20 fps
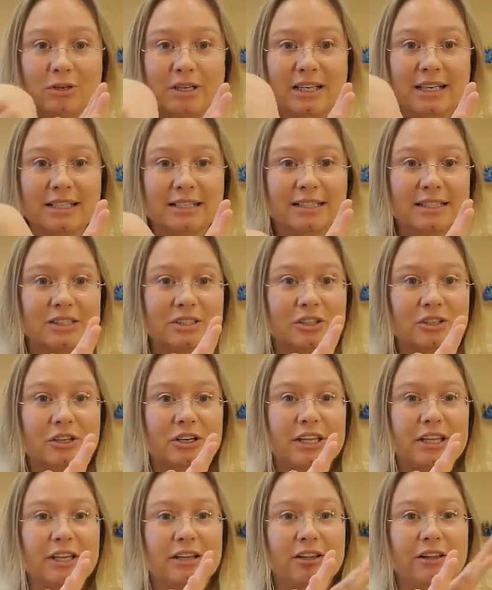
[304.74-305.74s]
in a
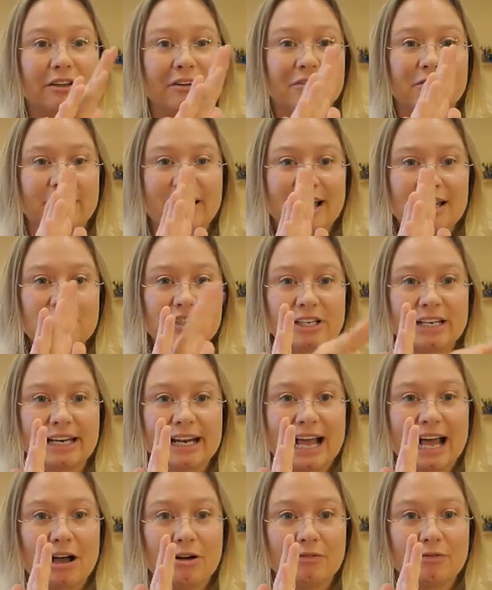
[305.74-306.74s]
circular fashion and
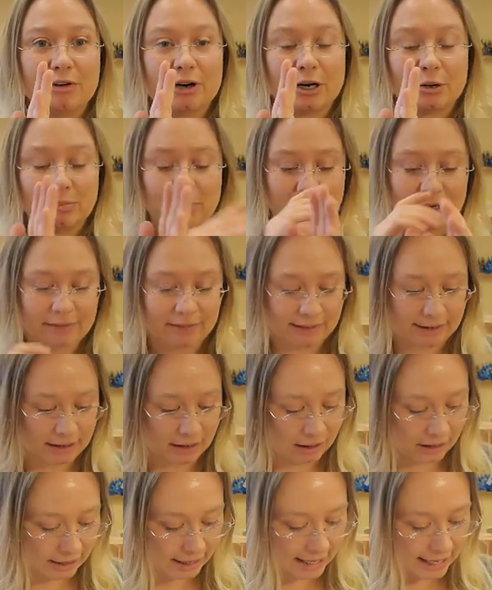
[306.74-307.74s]
how far apart they
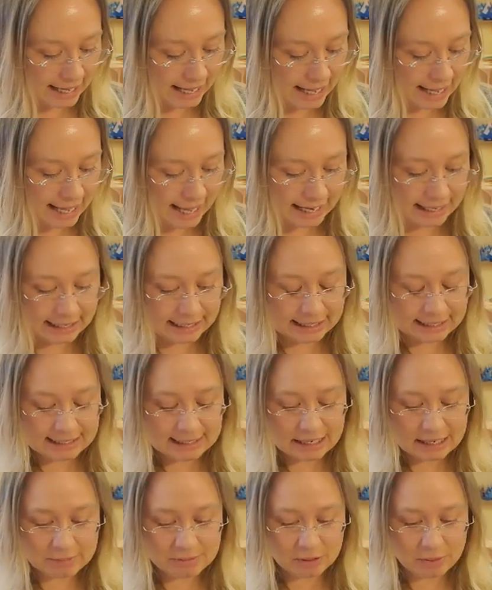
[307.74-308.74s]
are. And
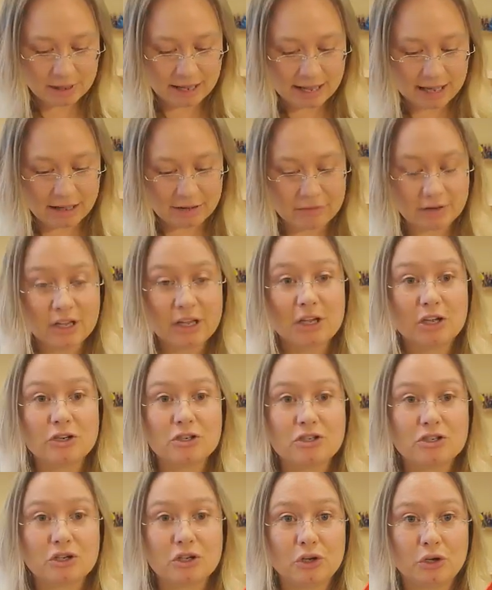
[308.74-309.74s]
anytime you have
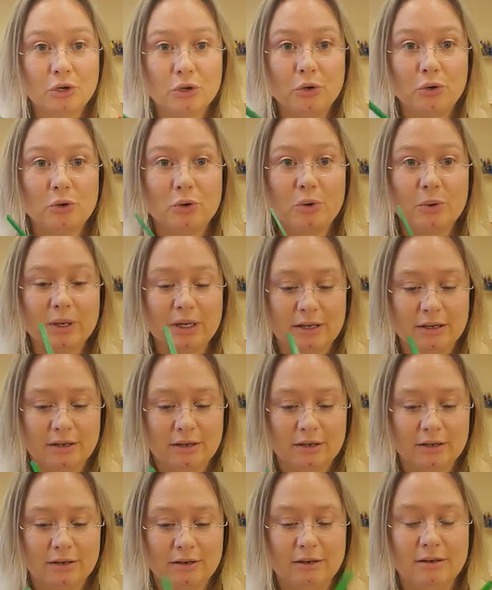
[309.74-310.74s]
two
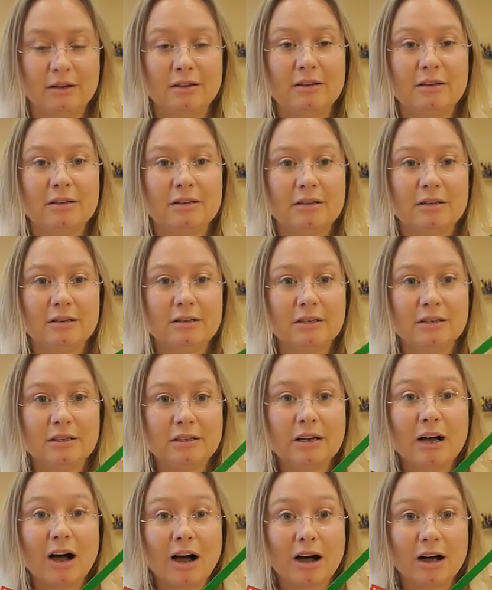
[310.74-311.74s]

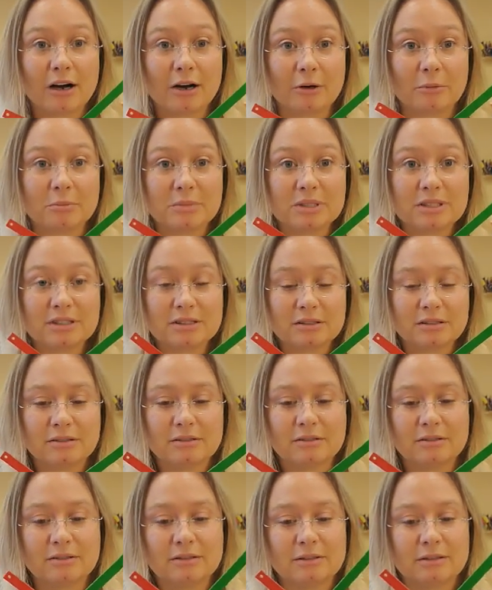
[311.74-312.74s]
arms
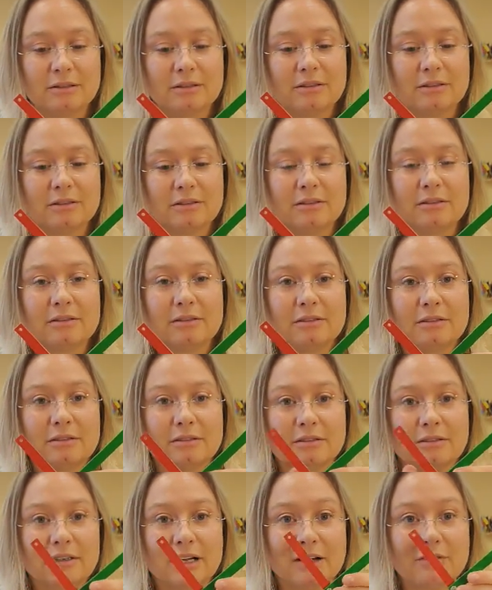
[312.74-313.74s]

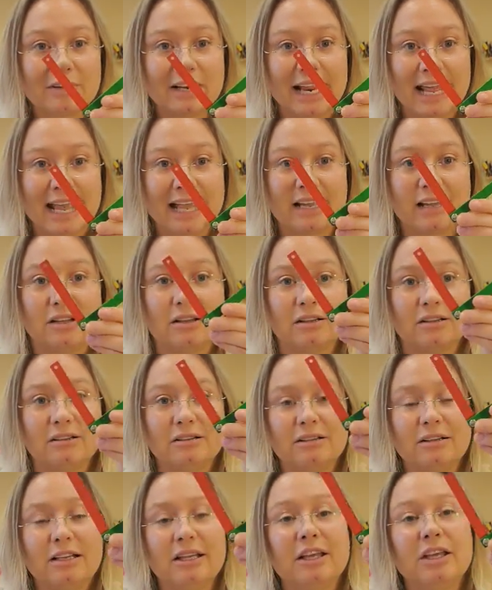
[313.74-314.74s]
of an angle,
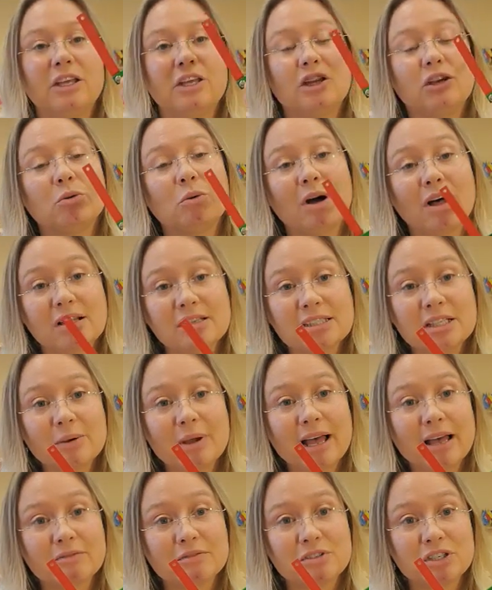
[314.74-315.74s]
you also
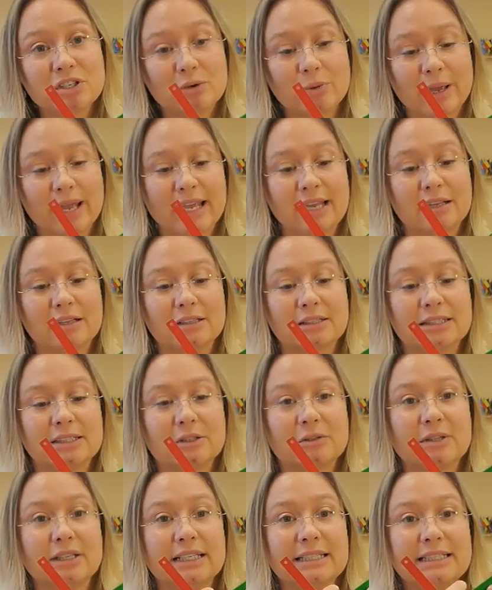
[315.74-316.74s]
have two angles. So
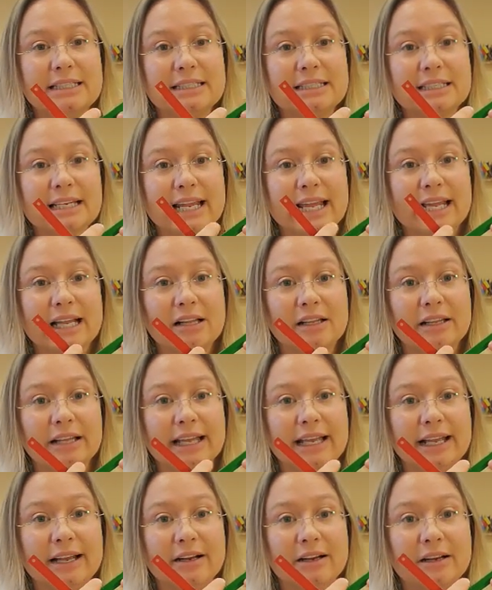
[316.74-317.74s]
this is an angle
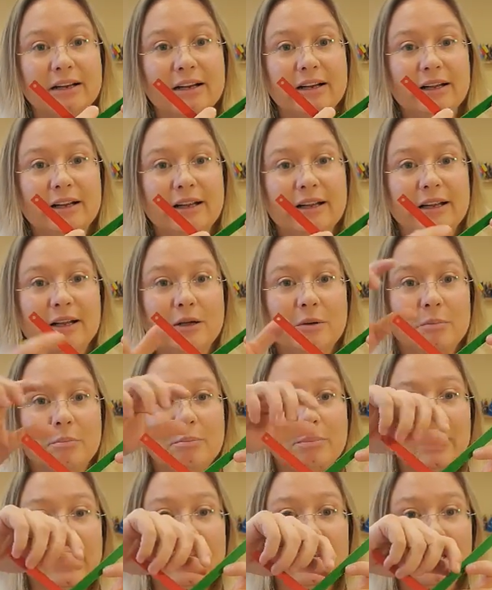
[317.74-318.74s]
here,
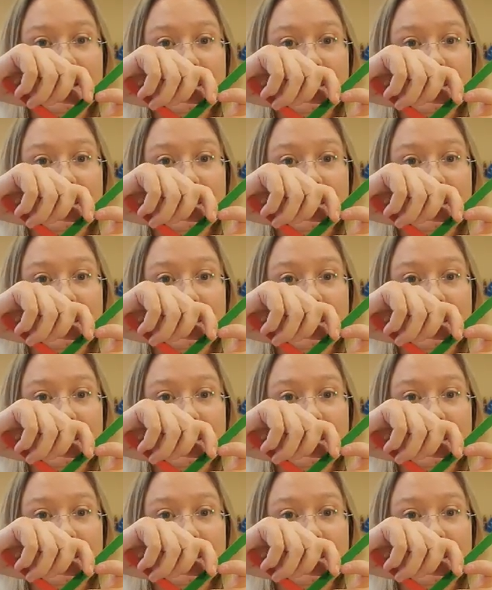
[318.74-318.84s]
but